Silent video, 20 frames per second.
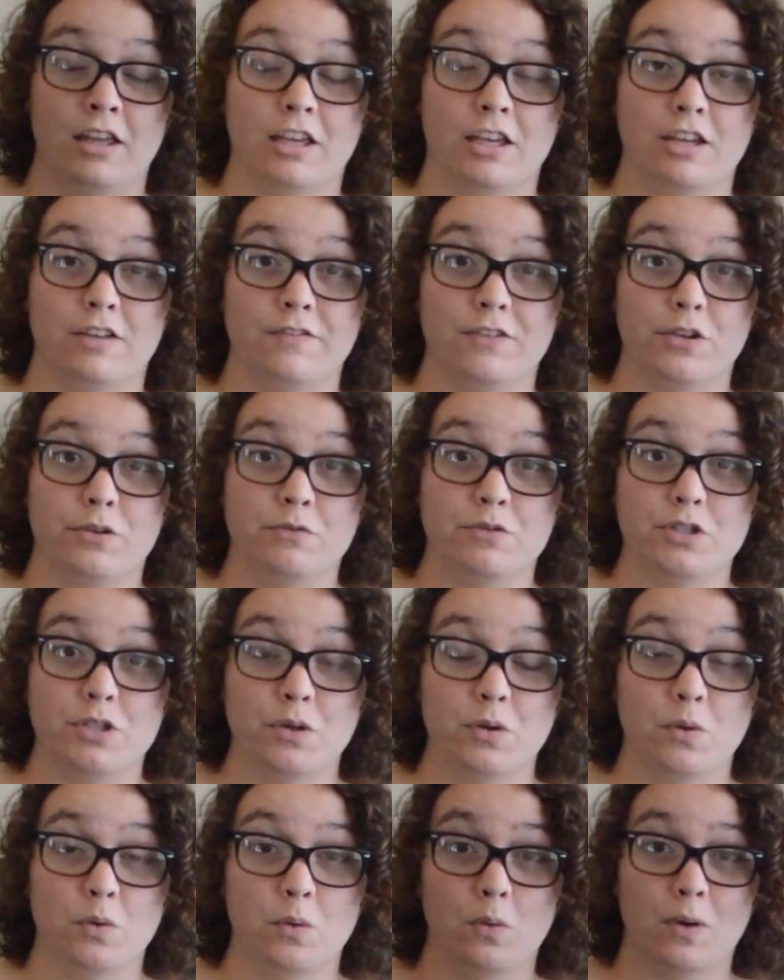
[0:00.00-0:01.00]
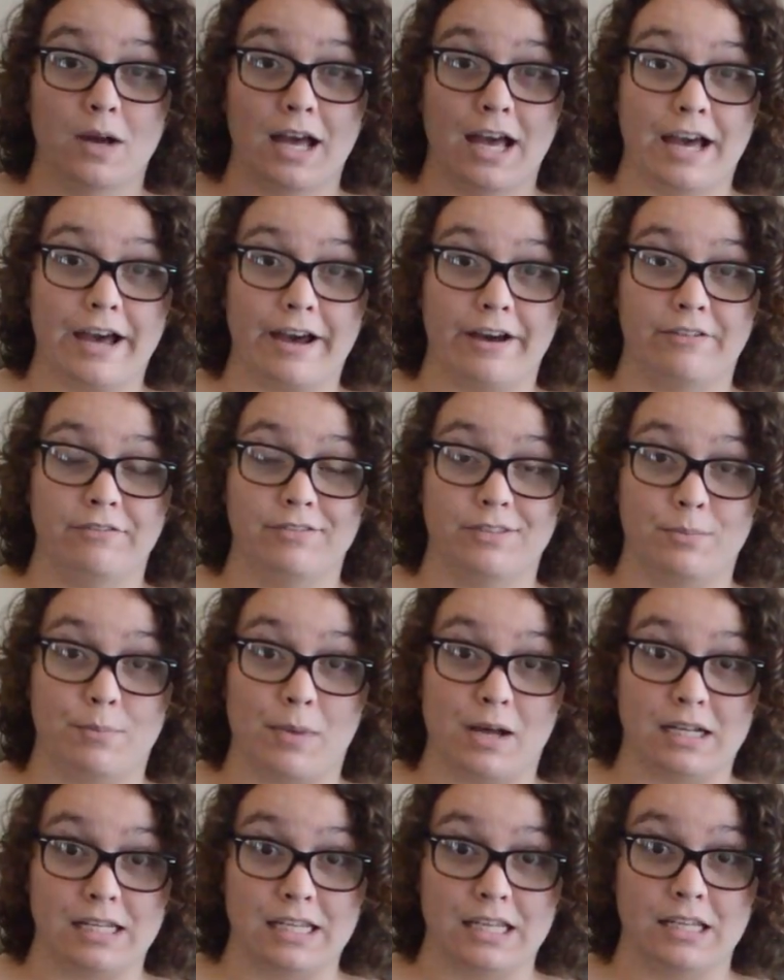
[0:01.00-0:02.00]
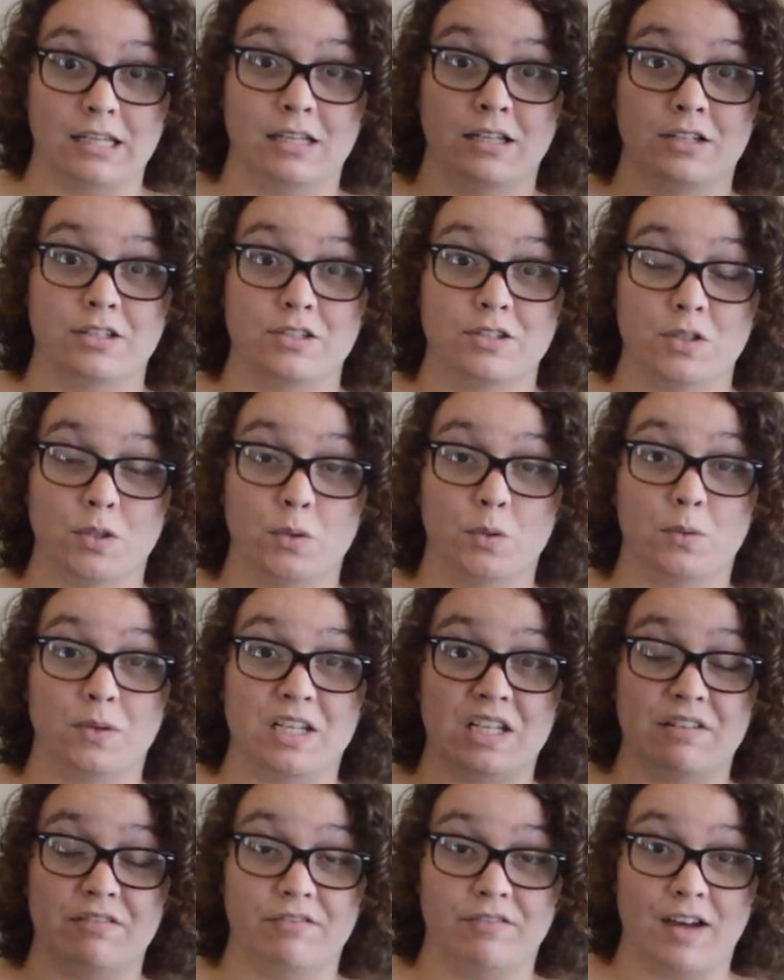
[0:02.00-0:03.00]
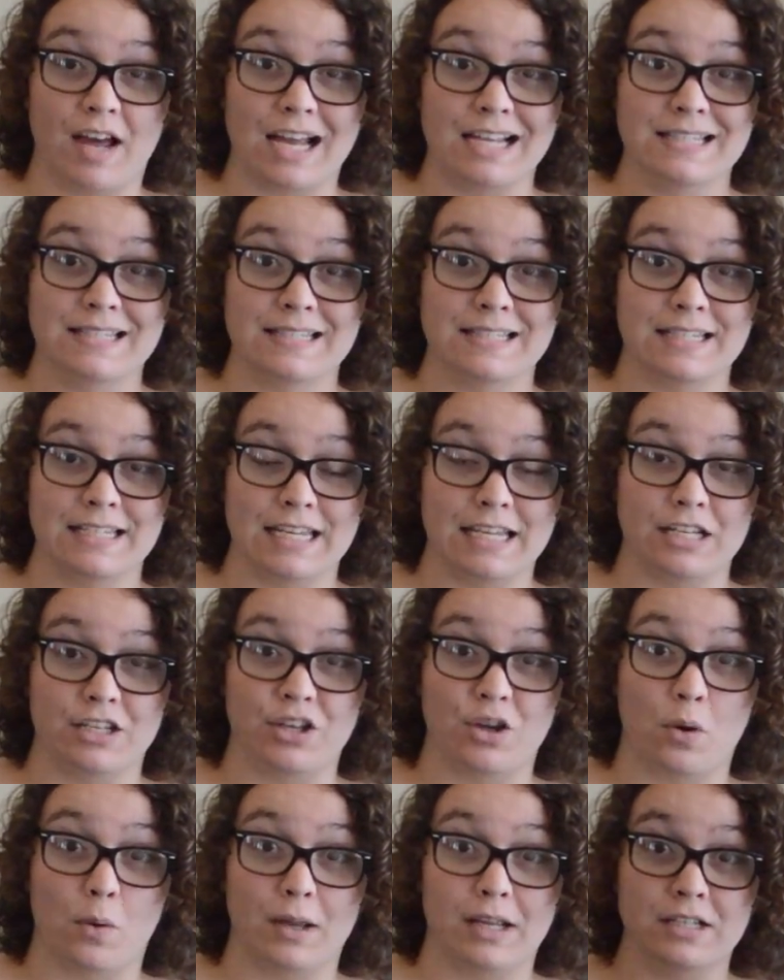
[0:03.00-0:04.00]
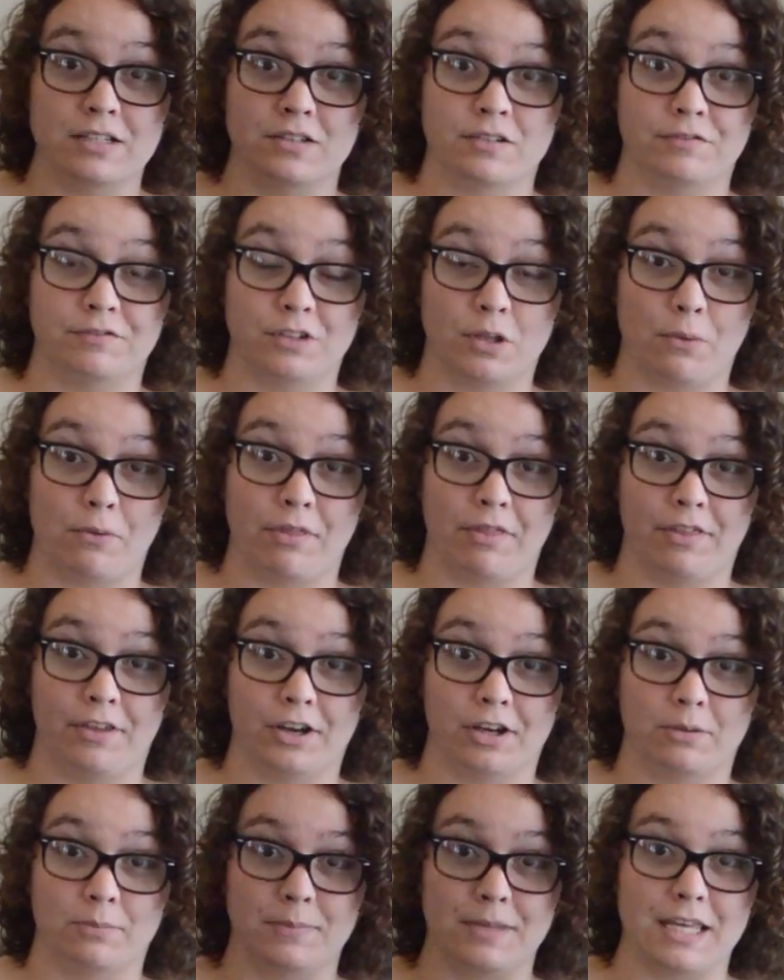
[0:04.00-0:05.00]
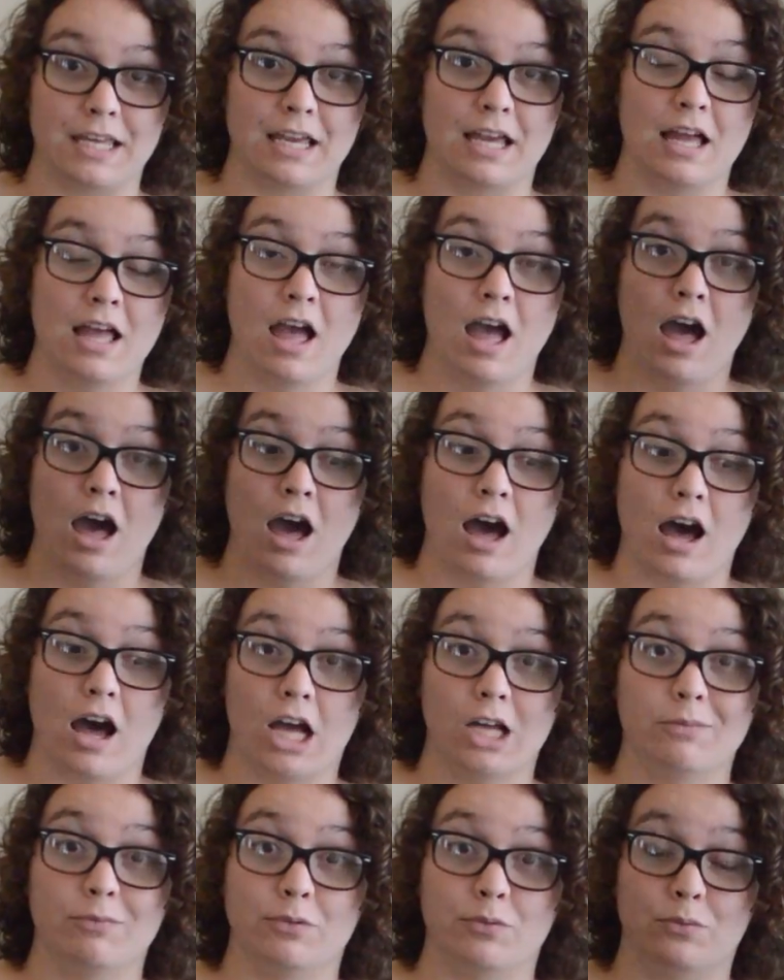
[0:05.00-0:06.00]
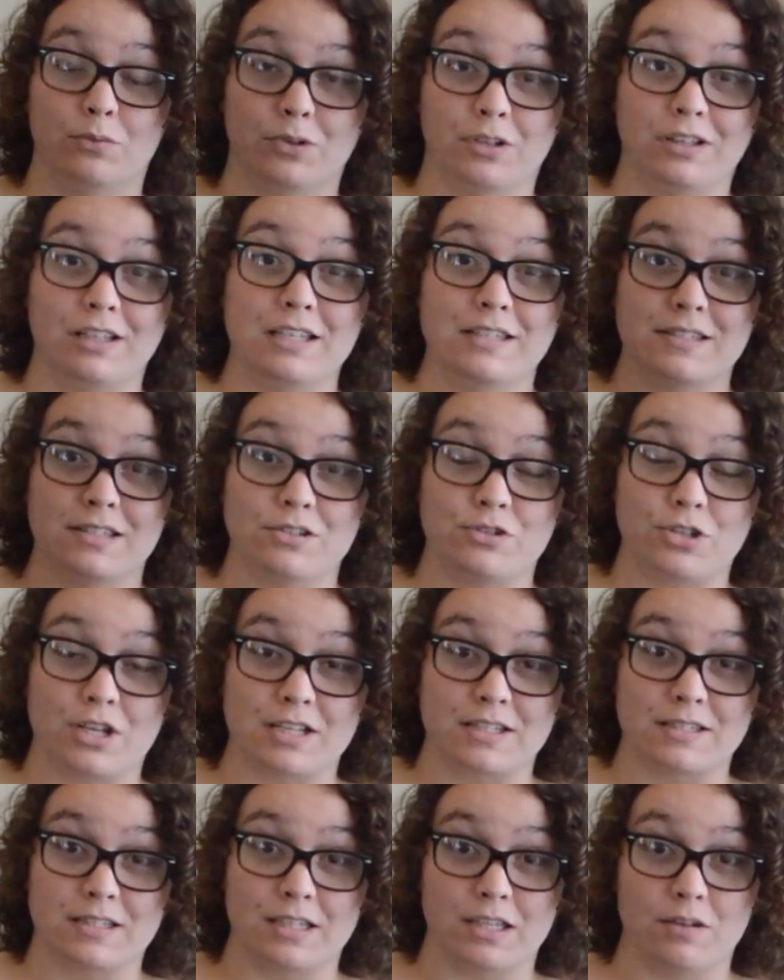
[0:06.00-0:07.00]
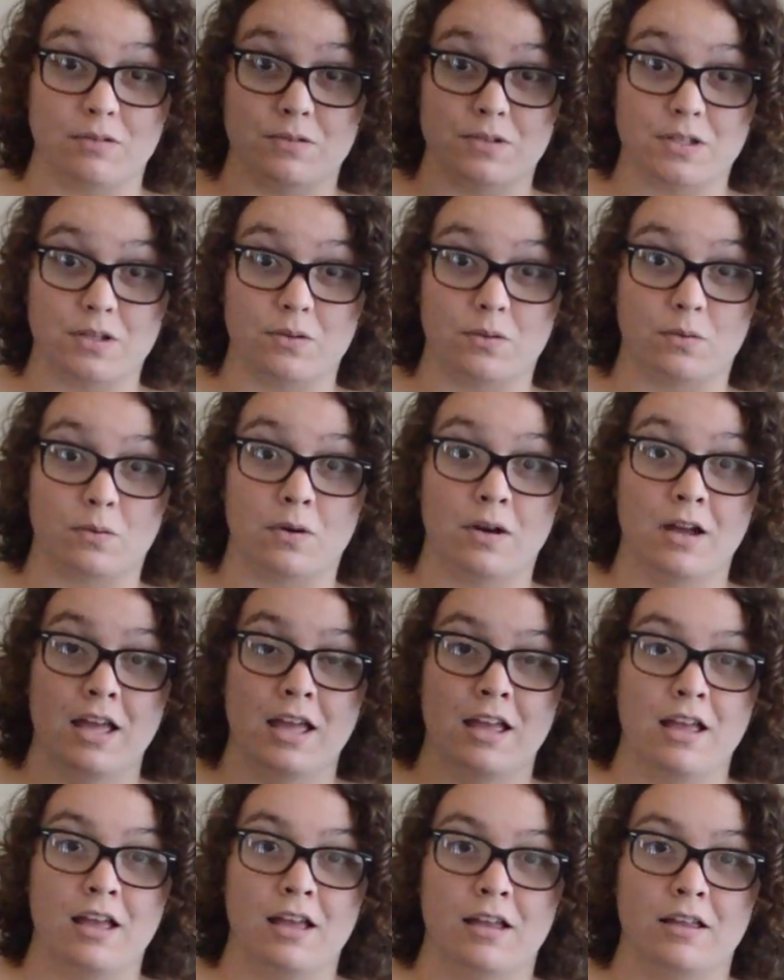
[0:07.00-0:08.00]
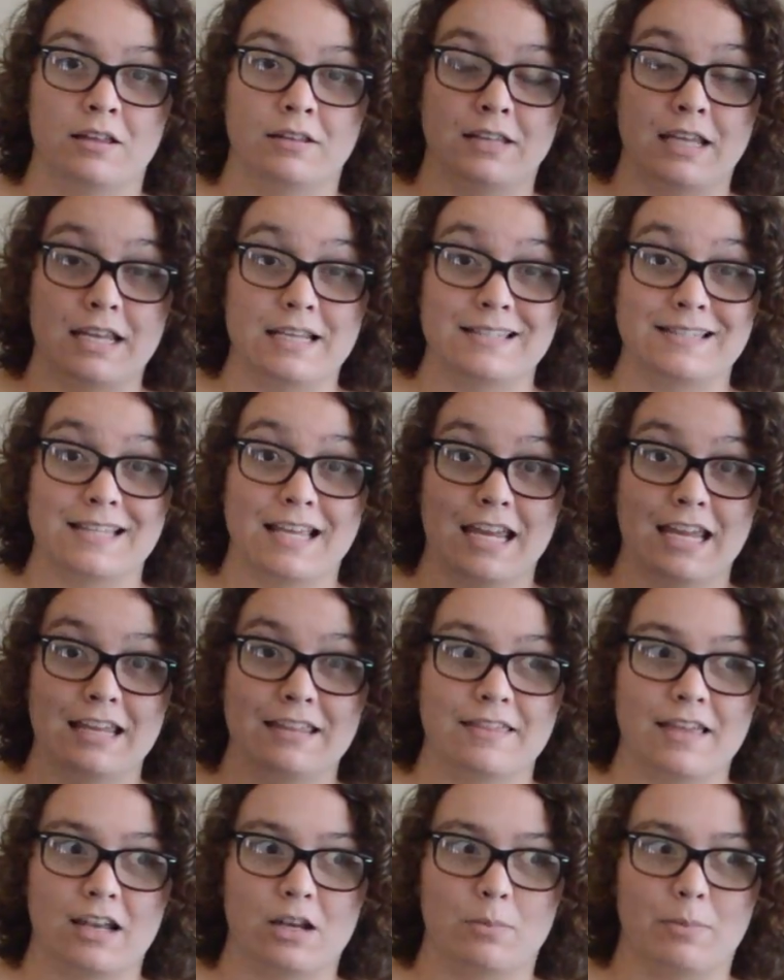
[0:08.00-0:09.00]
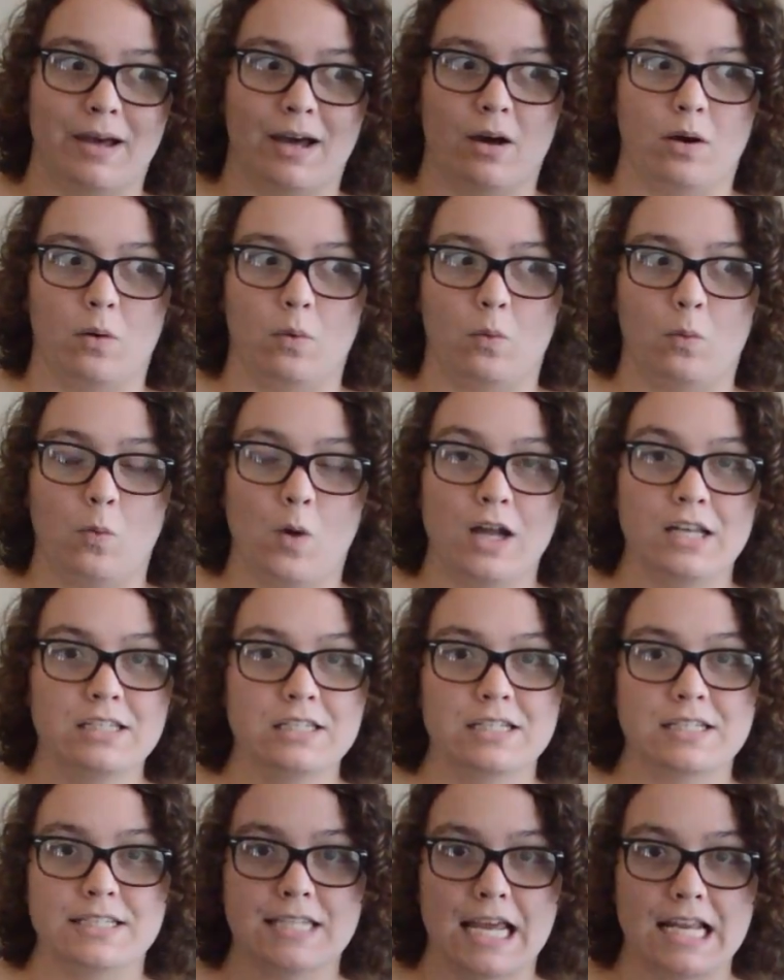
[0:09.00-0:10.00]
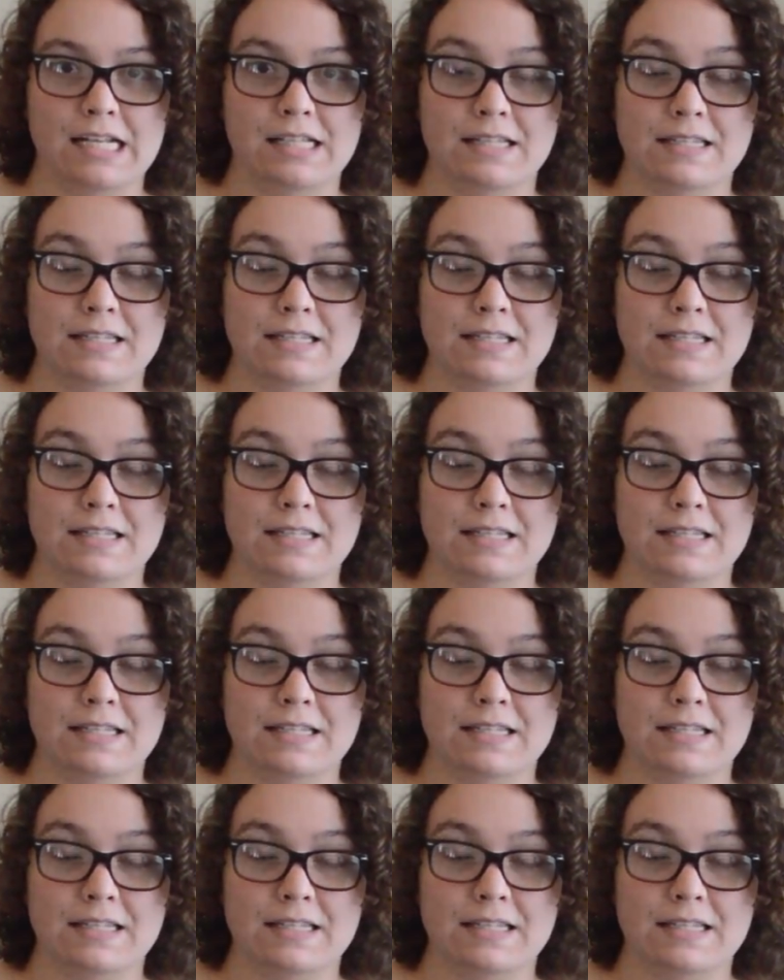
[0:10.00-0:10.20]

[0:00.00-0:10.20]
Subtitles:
If you do have the money to invest in going to float therapy, I really suggest that you do. They say that about 1 to 10